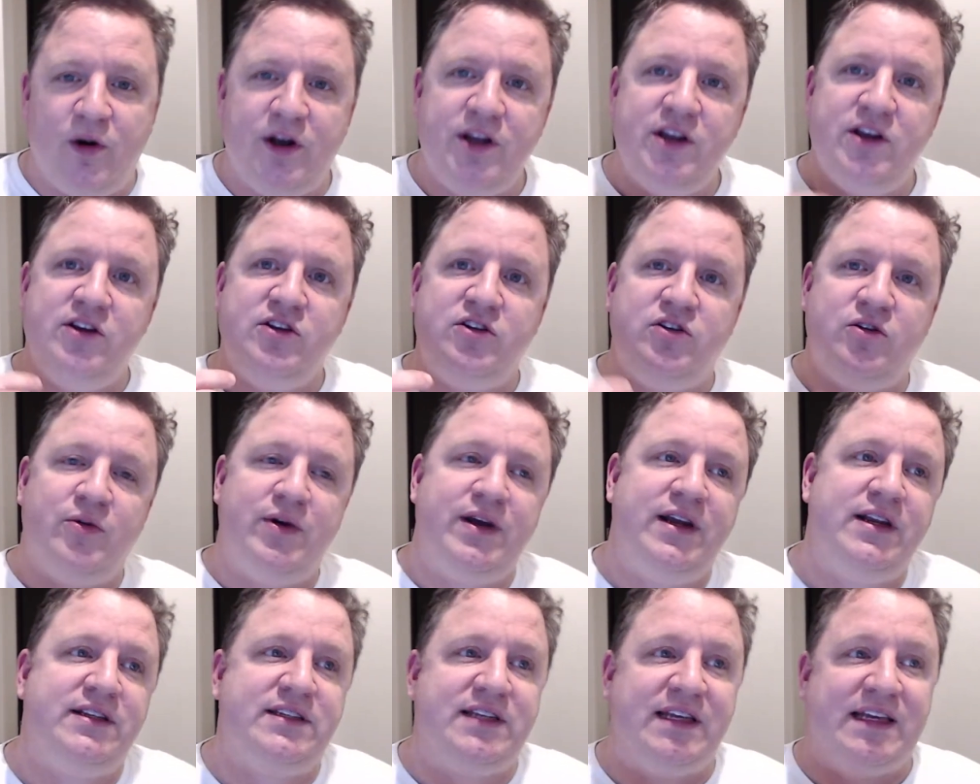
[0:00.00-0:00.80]
What are you
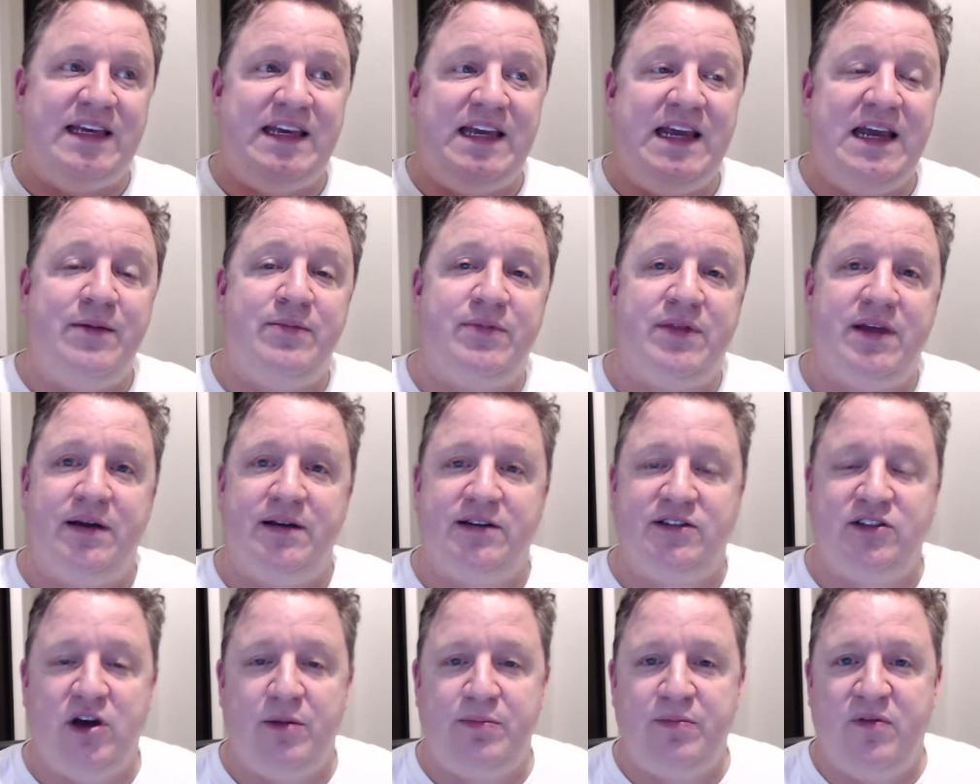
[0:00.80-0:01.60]
doing to keep
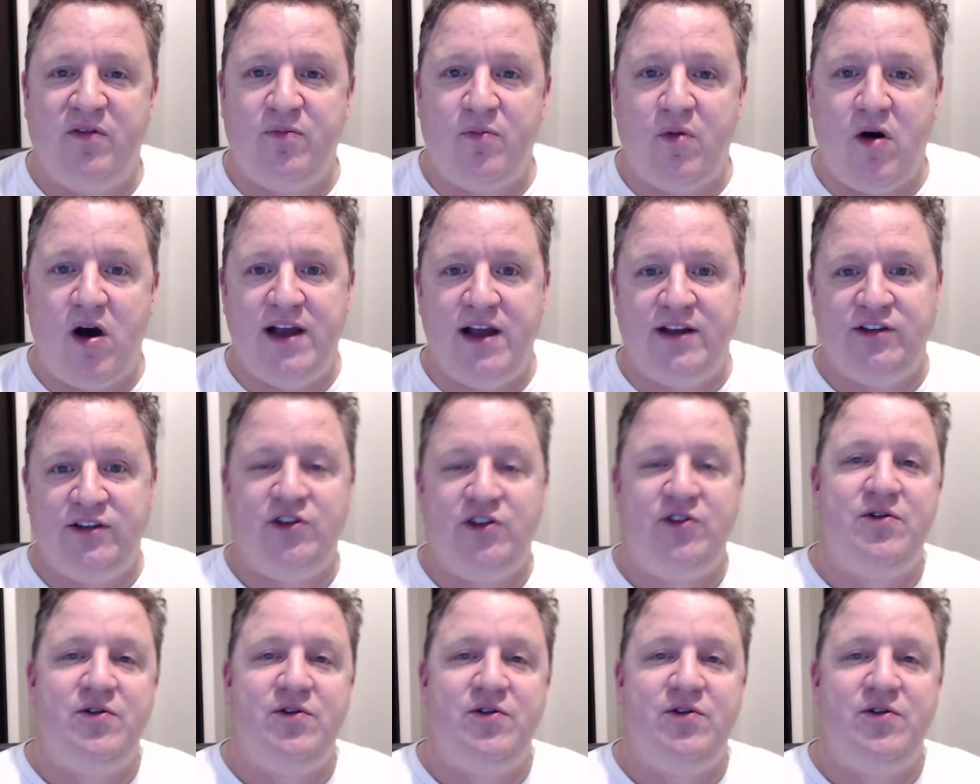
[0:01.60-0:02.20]
that top of mind?